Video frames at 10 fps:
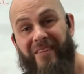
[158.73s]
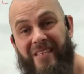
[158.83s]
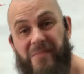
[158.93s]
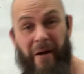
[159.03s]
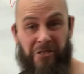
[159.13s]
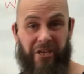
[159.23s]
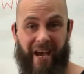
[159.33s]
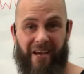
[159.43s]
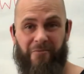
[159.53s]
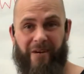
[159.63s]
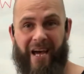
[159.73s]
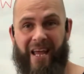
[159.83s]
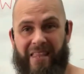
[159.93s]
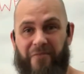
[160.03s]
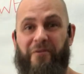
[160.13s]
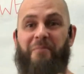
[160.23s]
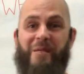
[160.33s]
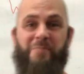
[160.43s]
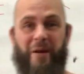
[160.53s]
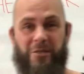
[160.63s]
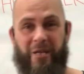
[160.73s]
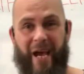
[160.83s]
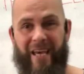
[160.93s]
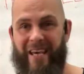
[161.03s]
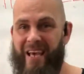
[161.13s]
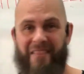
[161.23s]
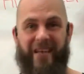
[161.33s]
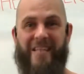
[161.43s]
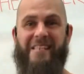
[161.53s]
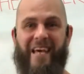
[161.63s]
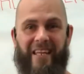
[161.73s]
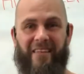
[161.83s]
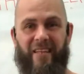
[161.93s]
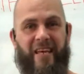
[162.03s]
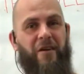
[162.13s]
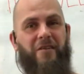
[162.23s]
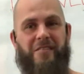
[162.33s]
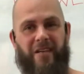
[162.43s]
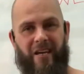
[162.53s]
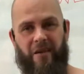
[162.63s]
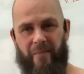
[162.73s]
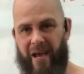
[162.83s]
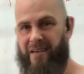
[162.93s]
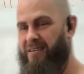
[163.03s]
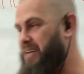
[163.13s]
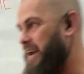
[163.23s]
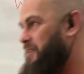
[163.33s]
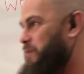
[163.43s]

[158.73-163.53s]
sponge cake, right? And then from your sponge cake, there's anything that also you can make, okay?